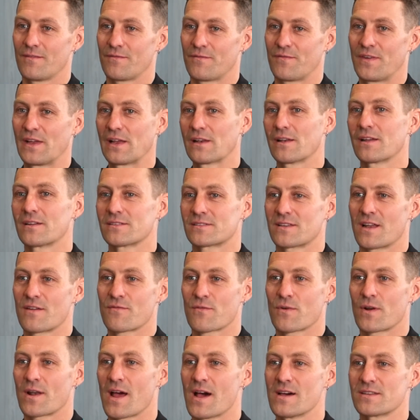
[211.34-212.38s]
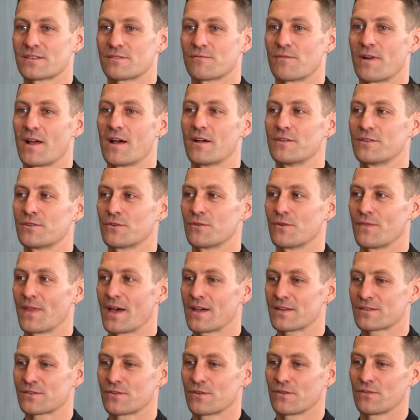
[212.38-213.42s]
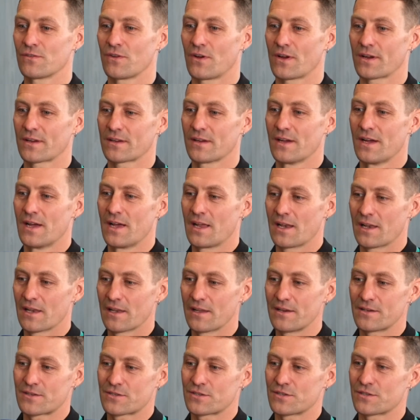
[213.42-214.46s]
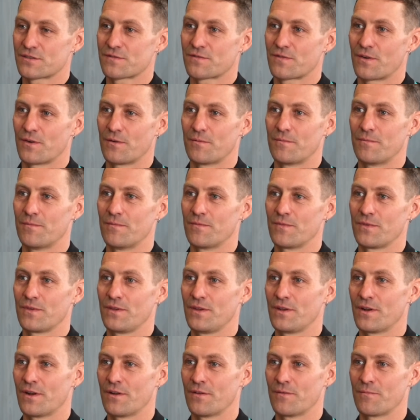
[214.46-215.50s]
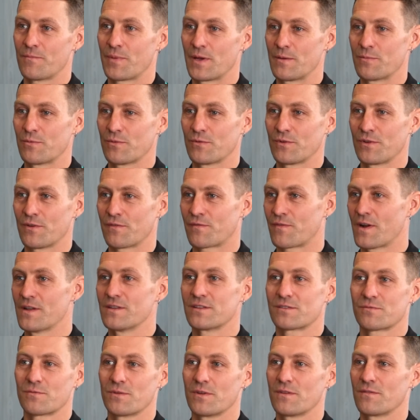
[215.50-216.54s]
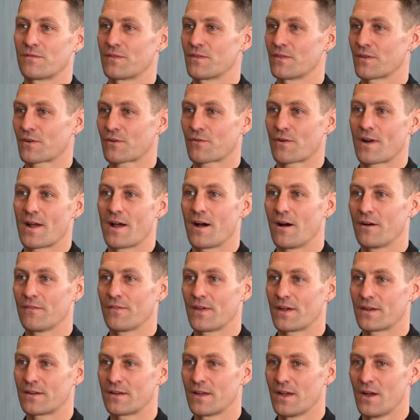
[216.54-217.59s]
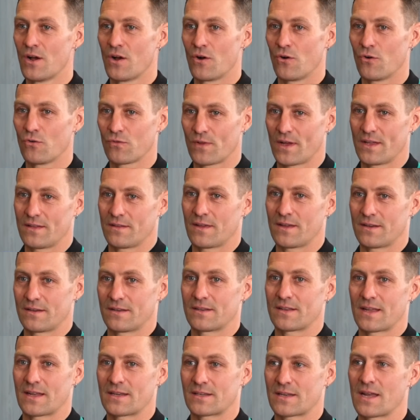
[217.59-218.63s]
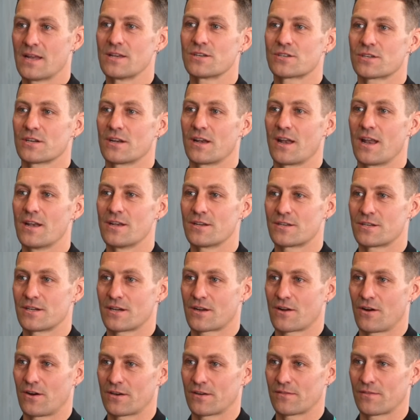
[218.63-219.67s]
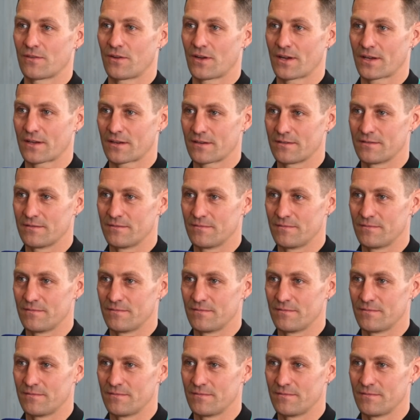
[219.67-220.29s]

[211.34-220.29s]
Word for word: feelings everyone has around you, and that sort of like leeches from, you know, the people you're friends with, the crowd, that all that tension and energy kind of like